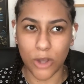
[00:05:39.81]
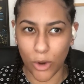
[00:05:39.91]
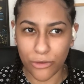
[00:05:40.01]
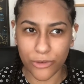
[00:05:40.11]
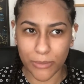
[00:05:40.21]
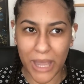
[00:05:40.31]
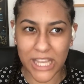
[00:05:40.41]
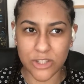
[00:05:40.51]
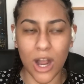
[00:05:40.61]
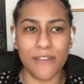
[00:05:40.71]
go for the
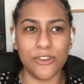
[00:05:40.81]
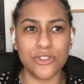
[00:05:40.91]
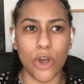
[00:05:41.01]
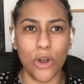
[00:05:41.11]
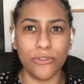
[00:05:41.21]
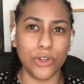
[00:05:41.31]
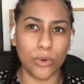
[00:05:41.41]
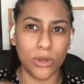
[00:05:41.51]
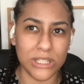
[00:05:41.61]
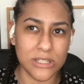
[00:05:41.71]
pay drivers over
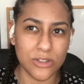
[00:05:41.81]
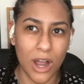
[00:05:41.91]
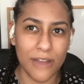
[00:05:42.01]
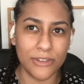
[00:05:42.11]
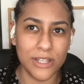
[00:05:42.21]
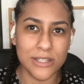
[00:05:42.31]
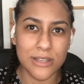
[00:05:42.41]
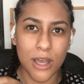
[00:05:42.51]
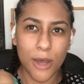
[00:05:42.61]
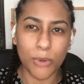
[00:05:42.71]
the quality
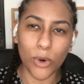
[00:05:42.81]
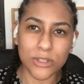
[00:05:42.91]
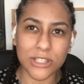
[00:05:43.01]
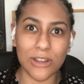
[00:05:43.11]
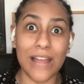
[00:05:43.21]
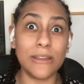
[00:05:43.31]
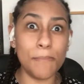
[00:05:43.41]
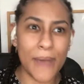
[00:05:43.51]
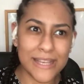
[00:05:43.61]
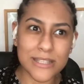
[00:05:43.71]
drivers, but also like
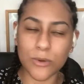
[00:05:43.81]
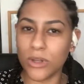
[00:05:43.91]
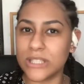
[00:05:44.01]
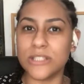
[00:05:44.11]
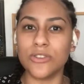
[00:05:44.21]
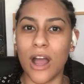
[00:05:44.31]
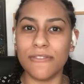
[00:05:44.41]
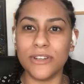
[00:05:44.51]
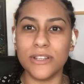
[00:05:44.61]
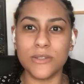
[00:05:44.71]
the best quality
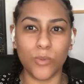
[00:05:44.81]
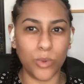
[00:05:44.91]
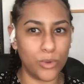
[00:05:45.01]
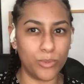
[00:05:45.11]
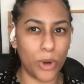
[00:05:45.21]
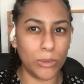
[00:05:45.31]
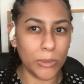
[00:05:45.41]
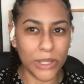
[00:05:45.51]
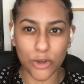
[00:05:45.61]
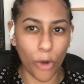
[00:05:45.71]
drivers will
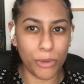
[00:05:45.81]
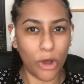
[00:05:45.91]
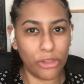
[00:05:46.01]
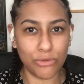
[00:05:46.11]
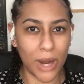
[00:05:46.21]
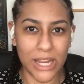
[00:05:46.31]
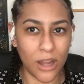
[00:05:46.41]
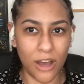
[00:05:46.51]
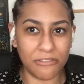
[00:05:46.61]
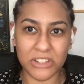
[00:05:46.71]
probably not be on the
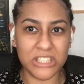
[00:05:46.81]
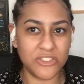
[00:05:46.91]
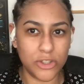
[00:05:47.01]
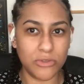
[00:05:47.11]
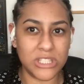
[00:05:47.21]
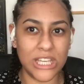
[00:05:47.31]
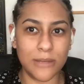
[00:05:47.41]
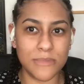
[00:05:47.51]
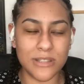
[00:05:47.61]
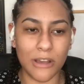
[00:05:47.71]
radar for these new
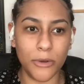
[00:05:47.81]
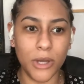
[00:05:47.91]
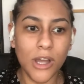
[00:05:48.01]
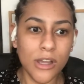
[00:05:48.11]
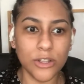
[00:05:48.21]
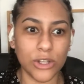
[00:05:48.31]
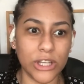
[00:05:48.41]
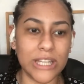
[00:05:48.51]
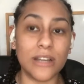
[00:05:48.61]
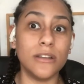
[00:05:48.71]
teams. So you're
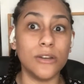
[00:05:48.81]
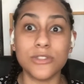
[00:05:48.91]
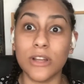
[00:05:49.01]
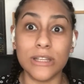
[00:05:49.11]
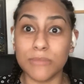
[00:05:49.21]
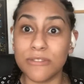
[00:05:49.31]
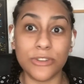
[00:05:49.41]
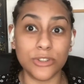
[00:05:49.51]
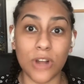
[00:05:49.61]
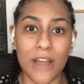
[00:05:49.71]
looking at, solid
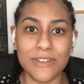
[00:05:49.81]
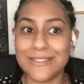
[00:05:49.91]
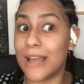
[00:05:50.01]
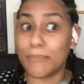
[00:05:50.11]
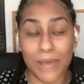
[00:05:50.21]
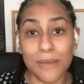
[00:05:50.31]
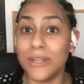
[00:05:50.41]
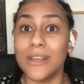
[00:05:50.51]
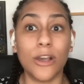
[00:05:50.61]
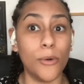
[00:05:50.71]
midfield drivers like
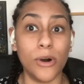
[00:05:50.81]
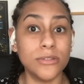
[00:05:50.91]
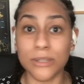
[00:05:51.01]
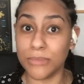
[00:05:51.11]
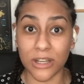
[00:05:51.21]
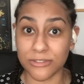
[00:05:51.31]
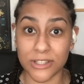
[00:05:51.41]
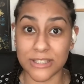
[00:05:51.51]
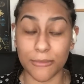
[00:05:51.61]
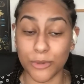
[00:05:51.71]
maybe Nico Hulkenberg,
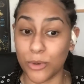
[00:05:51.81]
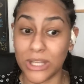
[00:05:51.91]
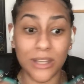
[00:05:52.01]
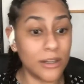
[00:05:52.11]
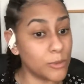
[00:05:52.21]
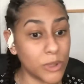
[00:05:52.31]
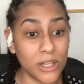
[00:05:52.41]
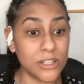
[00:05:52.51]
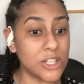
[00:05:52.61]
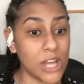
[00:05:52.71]
for example. He could be
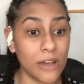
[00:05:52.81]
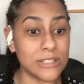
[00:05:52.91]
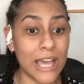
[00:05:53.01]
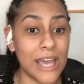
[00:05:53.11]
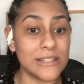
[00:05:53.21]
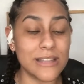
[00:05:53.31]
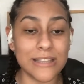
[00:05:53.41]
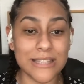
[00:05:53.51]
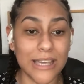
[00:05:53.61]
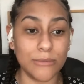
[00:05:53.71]
a good shout to get into
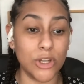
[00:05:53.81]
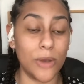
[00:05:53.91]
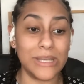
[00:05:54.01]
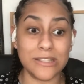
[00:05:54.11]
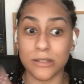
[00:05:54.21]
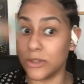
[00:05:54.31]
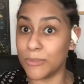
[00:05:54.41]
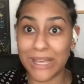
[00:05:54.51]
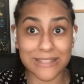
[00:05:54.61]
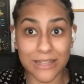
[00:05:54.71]
that team. He's not
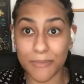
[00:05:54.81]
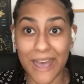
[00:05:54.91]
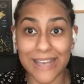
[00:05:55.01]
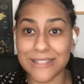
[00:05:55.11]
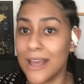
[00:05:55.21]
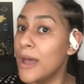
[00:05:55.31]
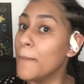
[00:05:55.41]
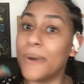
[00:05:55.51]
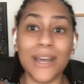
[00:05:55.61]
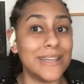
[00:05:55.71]
the best of the best,
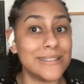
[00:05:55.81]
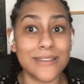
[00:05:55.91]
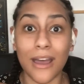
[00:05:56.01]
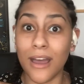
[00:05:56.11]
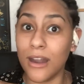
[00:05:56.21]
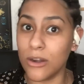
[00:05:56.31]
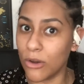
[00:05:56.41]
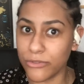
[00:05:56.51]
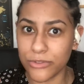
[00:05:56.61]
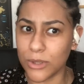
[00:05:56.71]
but he's
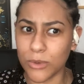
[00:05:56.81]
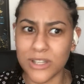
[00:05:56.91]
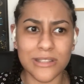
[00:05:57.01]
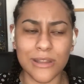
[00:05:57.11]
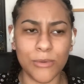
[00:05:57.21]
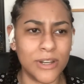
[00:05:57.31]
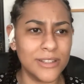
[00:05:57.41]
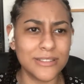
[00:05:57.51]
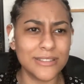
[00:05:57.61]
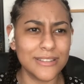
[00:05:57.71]
not the worst of the
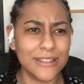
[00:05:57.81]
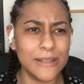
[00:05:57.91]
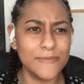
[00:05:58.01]
worst.